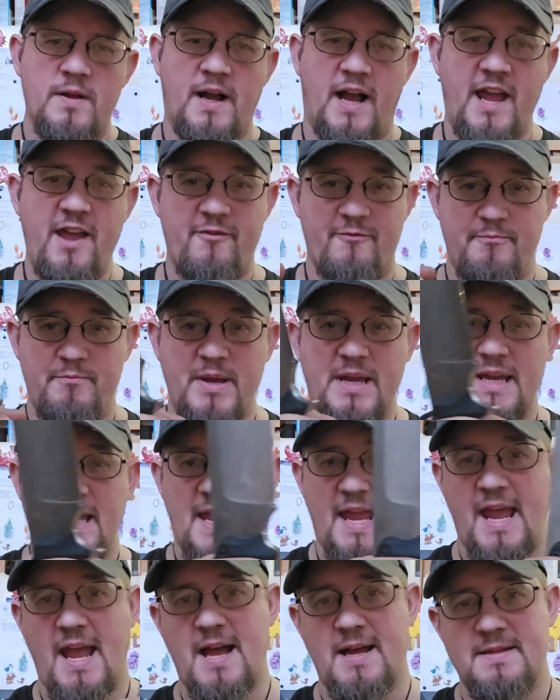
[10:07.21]
I have big
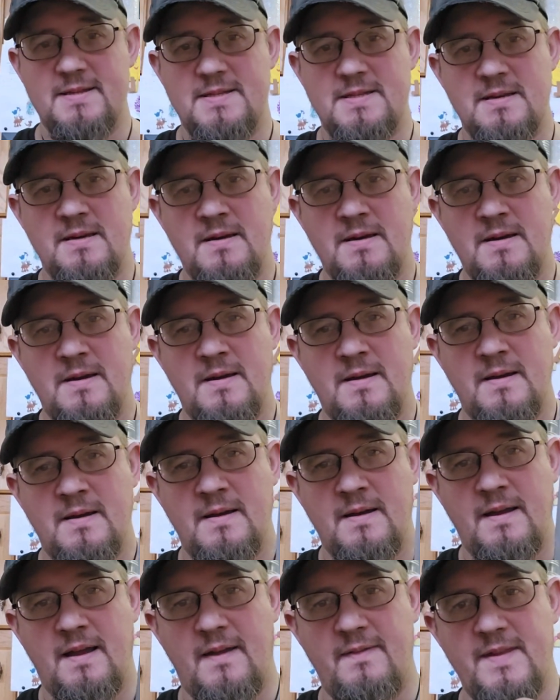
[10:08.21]
hands,
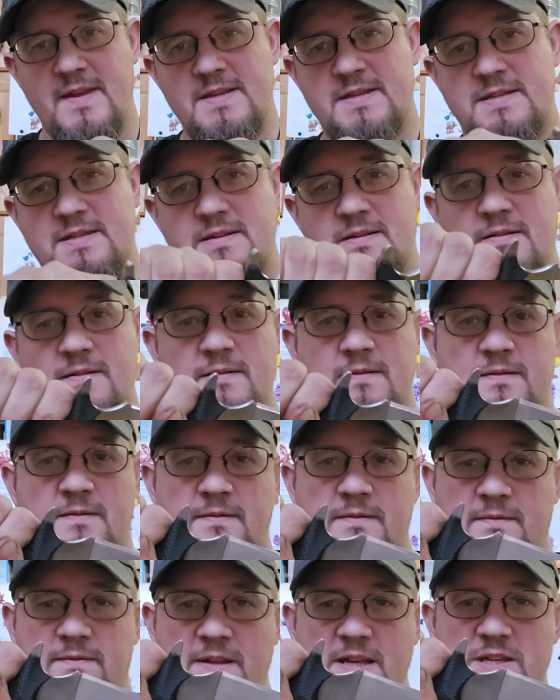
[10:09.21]
and
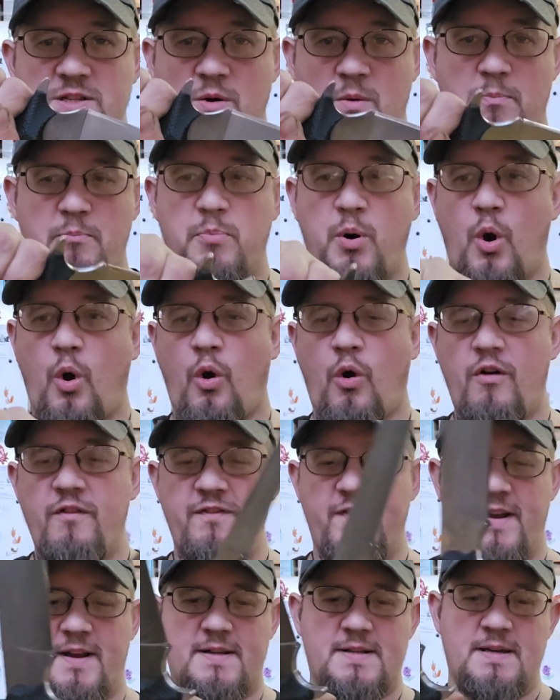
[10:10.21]
these are
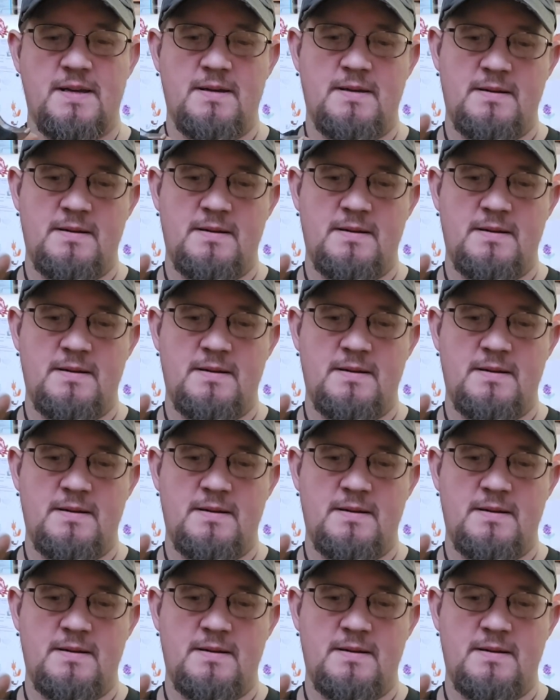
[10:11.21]
perfect.